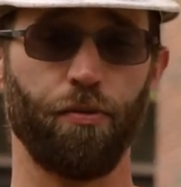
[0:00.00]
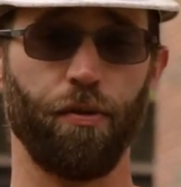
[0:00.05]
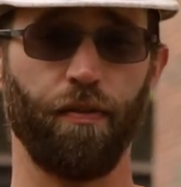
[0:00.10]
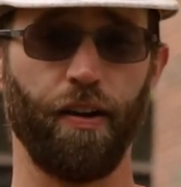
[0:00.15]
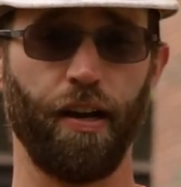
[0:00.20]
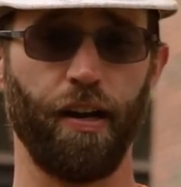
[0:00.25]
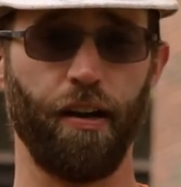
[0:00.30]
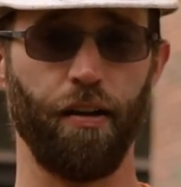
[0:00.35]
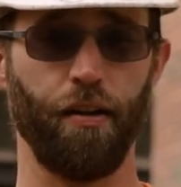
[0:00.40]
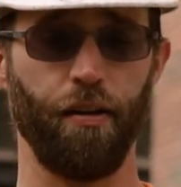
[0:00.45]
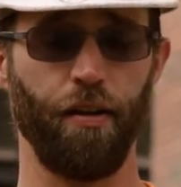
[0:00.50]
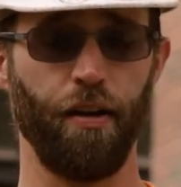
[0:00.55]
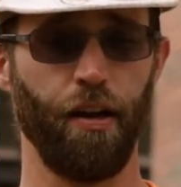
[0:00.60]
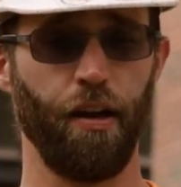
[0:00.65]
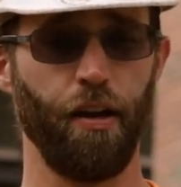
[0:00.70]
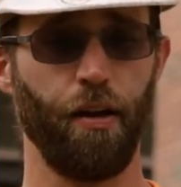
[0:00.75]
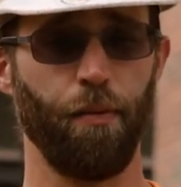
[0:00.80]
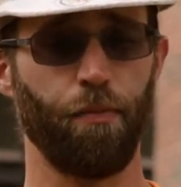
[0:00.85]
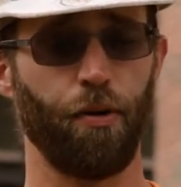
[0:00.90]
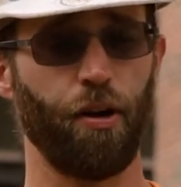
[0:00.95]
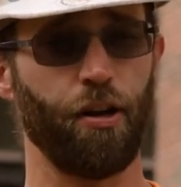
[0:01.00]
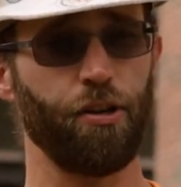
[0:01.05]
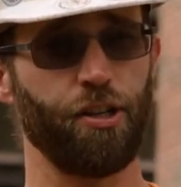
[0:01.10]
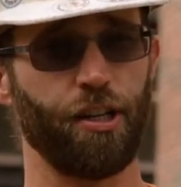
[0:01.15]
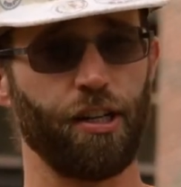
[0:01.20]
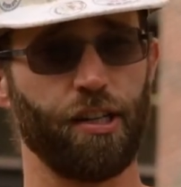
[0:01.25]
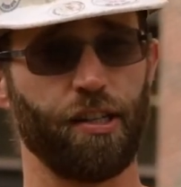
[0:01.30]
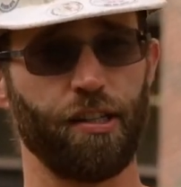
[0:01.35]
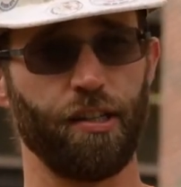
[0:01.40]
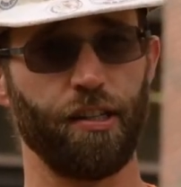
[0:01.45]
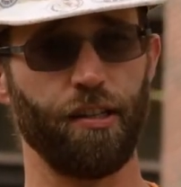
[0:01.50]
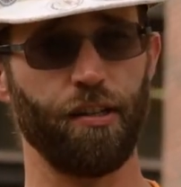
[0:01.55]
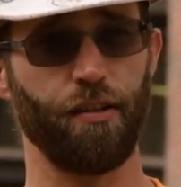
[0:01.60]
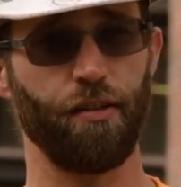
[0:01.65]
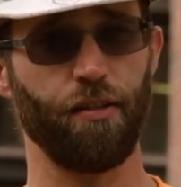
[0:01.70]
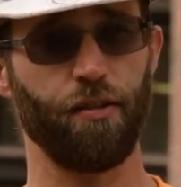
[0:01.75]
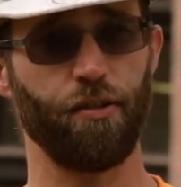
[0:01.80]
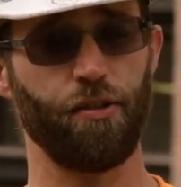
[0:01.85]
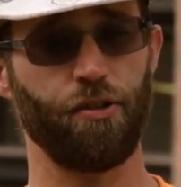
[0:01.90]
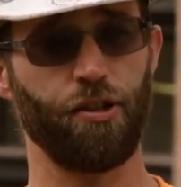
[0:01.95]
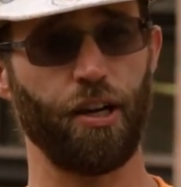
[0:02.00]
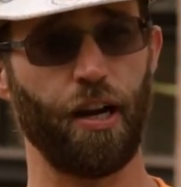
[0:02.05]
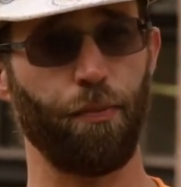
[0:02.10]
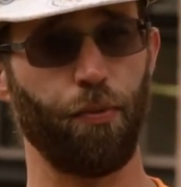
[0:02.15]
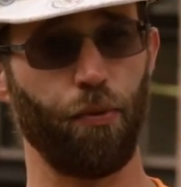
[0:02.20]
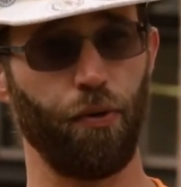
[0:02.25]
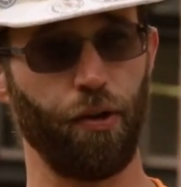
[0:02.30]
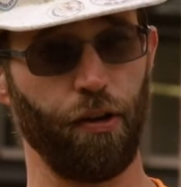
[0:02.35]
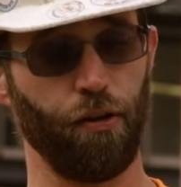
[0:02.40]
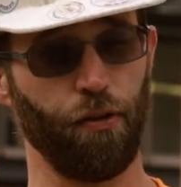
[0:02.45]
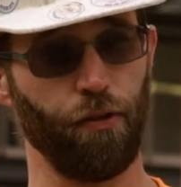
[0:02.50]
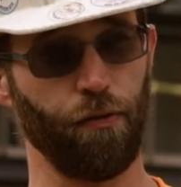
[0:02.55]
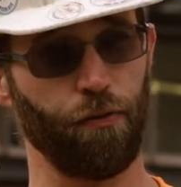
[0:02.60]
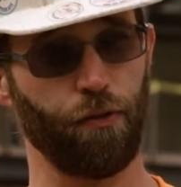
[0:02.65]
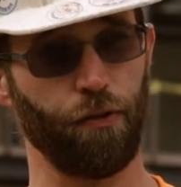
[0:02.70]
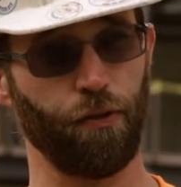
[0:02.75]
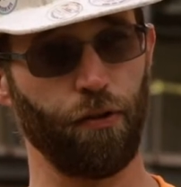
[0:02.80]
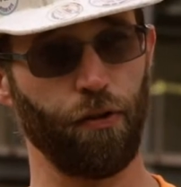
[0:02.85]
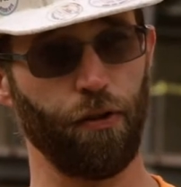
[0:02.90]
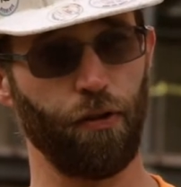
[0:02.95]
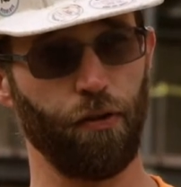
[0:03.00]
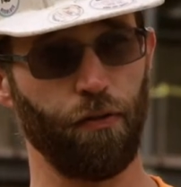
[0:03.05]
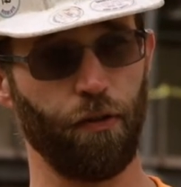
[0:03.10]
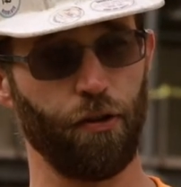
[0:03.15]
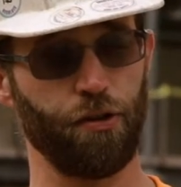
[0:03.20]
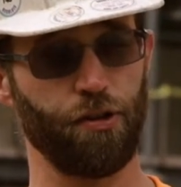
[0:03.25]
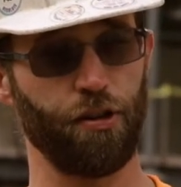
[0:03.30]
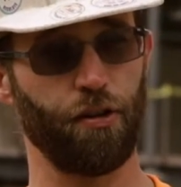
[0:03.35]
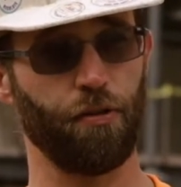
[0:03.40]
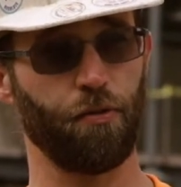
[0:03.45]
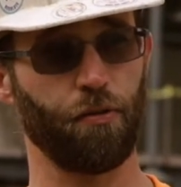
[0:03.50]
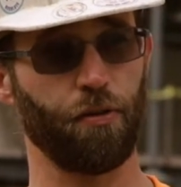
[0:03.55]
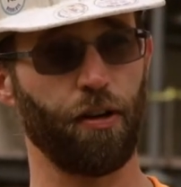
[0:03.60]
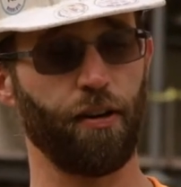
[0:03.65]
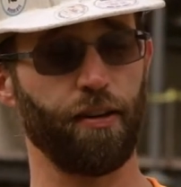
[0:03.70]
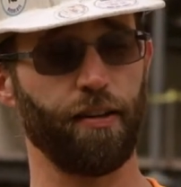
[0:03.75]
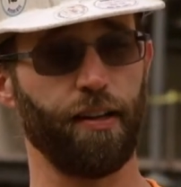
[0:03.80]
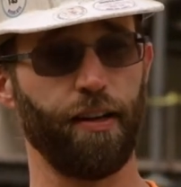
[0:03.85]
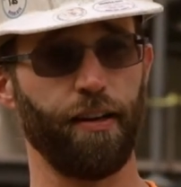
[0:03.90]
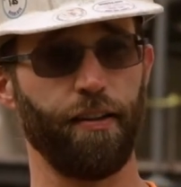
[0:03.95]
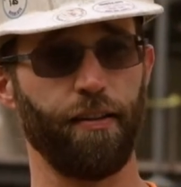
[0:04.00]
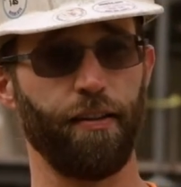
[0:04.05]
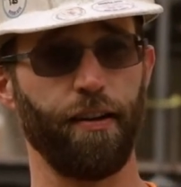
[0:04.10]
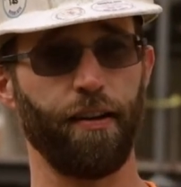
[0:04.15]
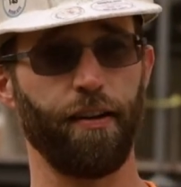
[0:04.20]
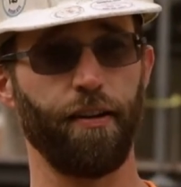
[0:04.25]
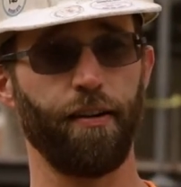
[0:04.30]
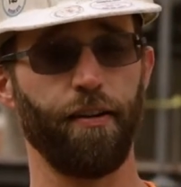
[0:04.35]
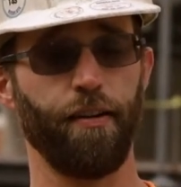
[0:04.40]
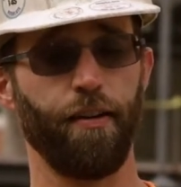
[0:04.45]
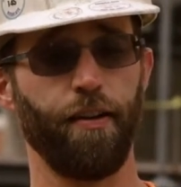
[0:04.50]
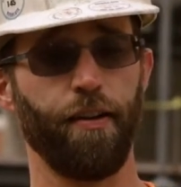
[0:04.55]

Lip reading: We've got a project in Chapel Hill for the University of North Carolina there.